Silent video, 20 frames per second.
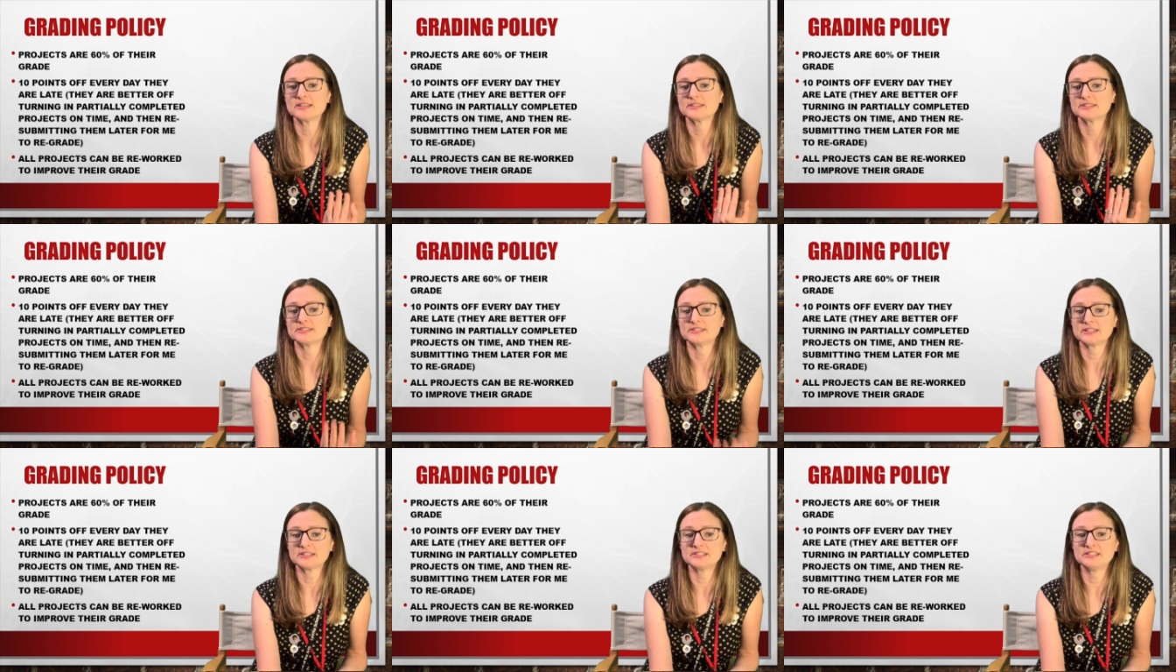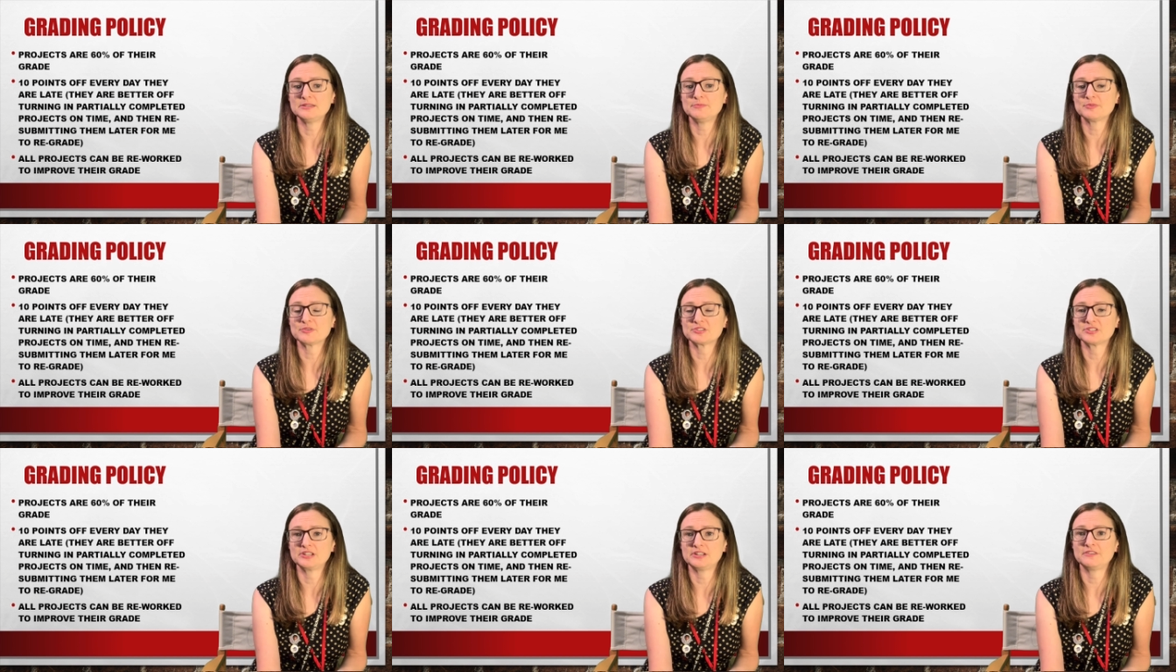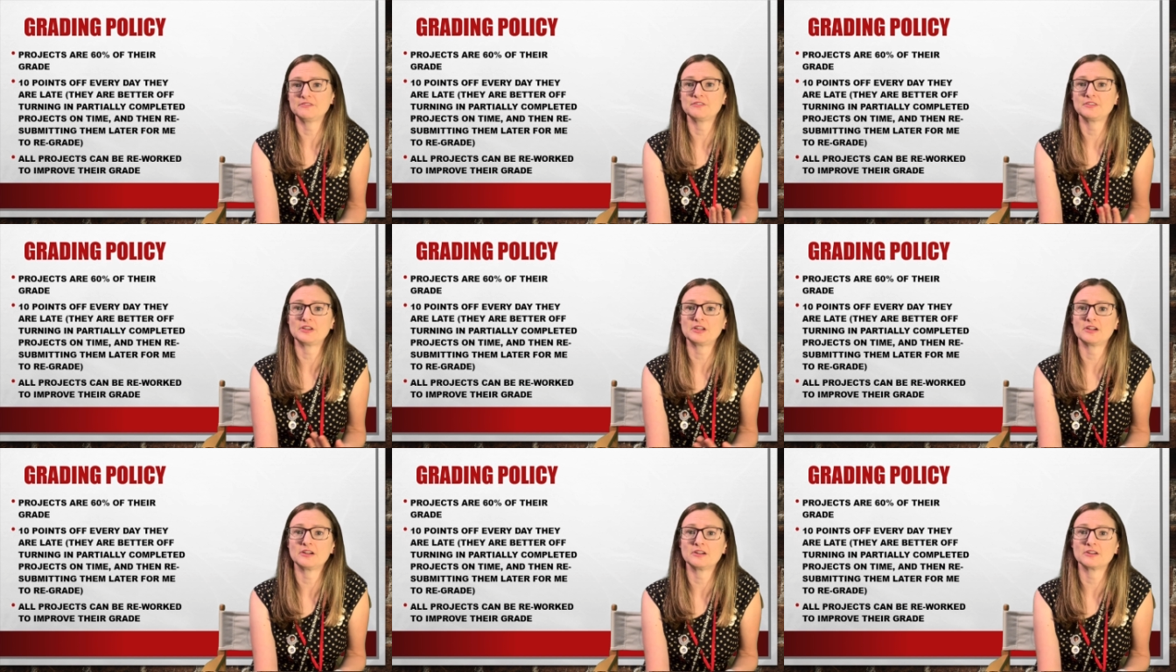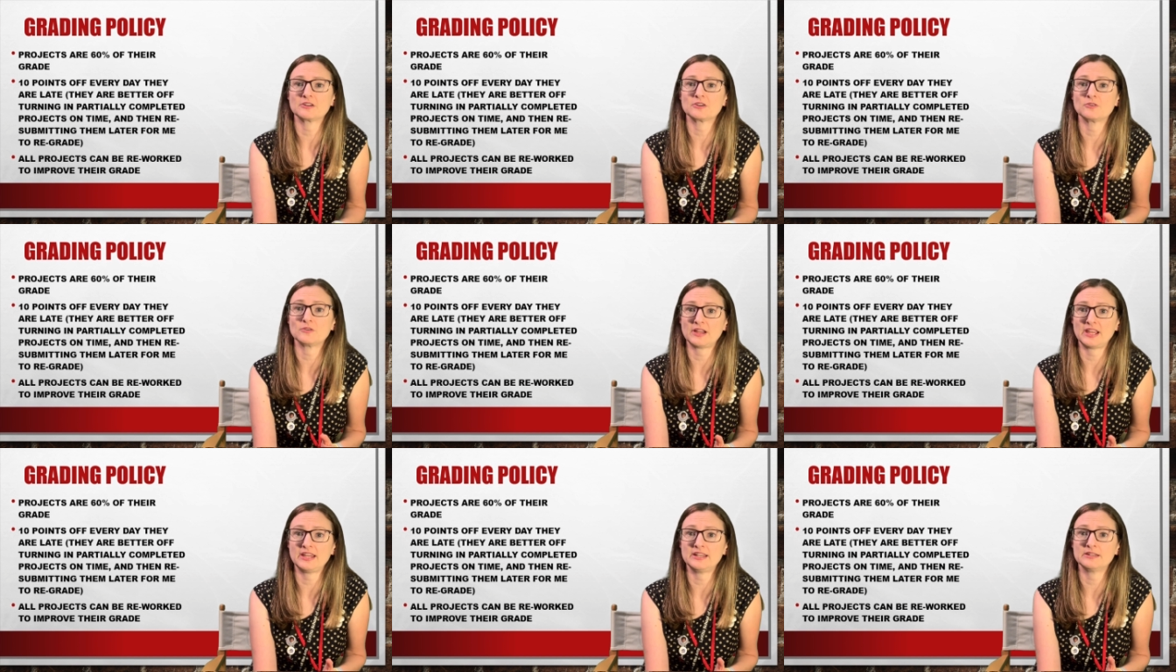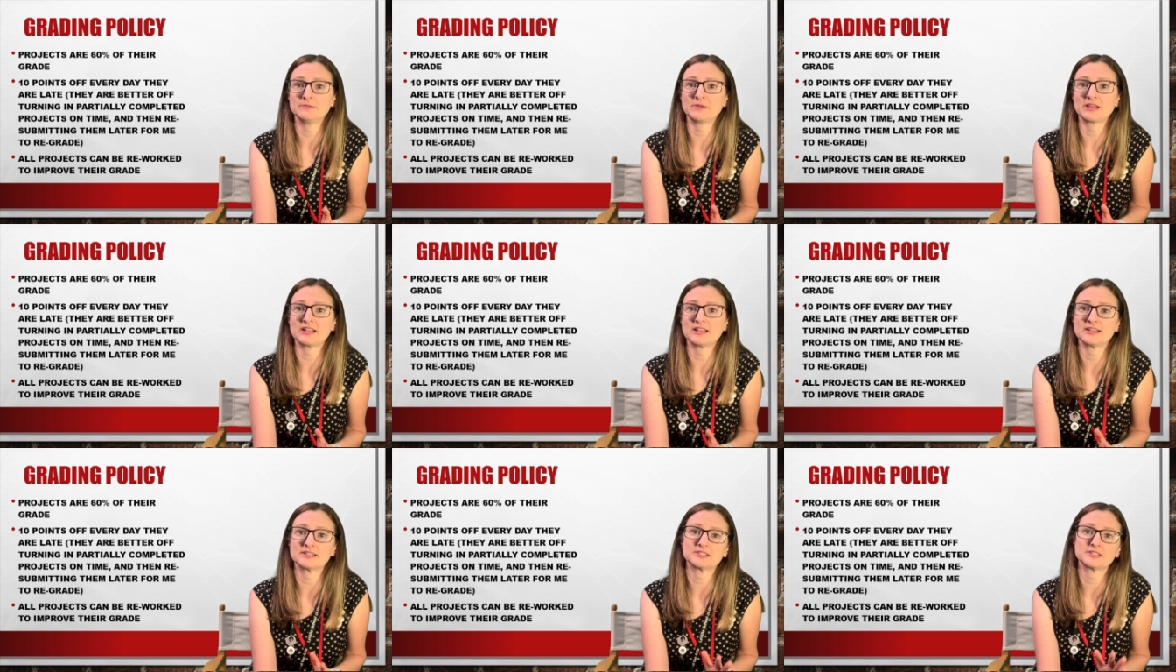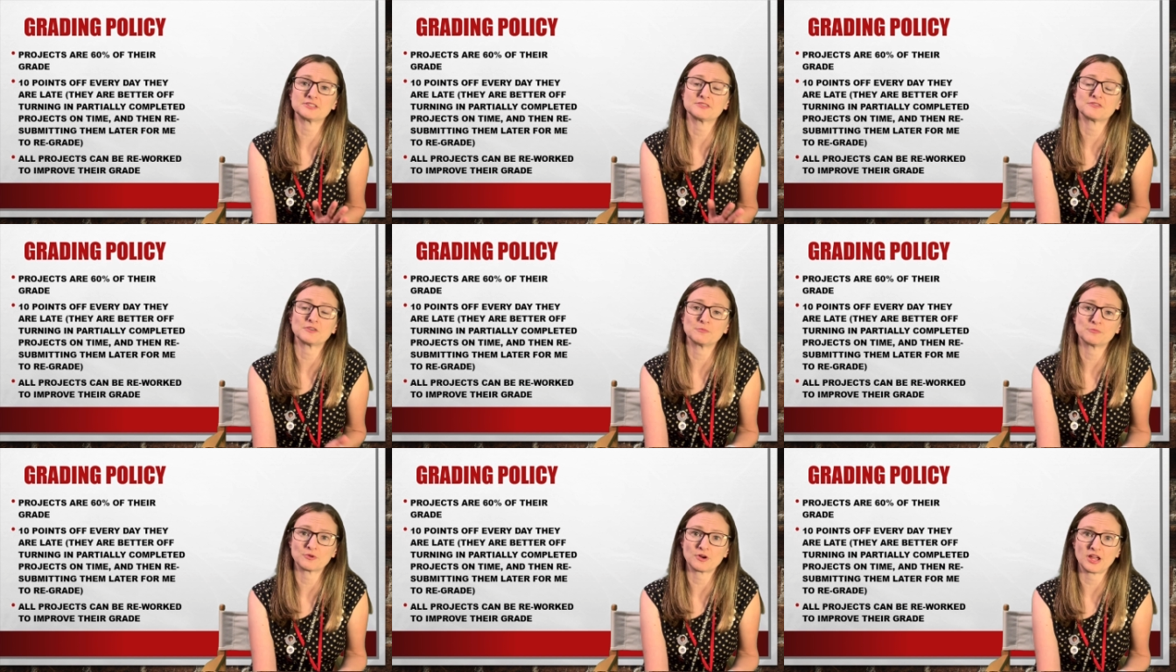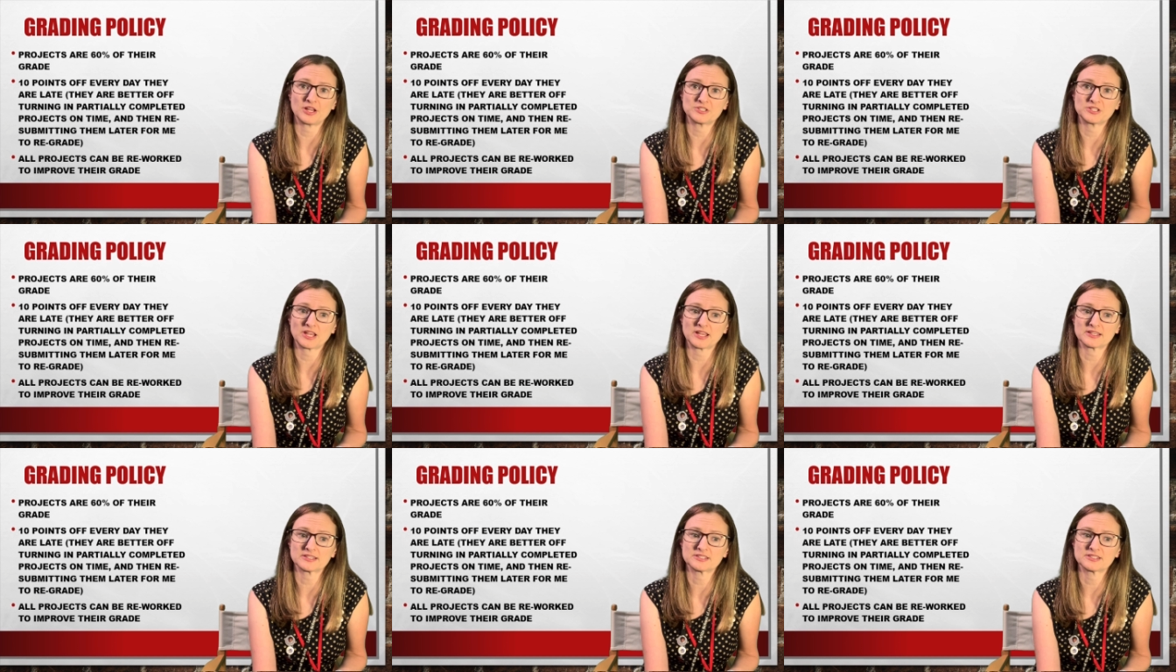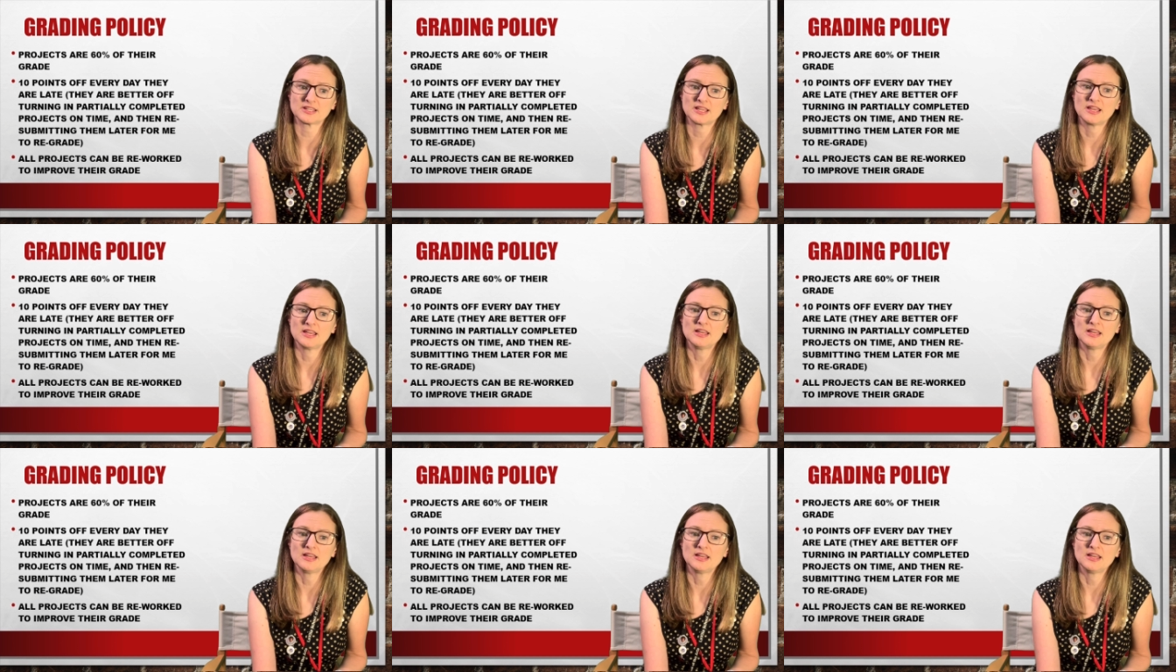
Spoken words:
60% of their grade in my class is from projects.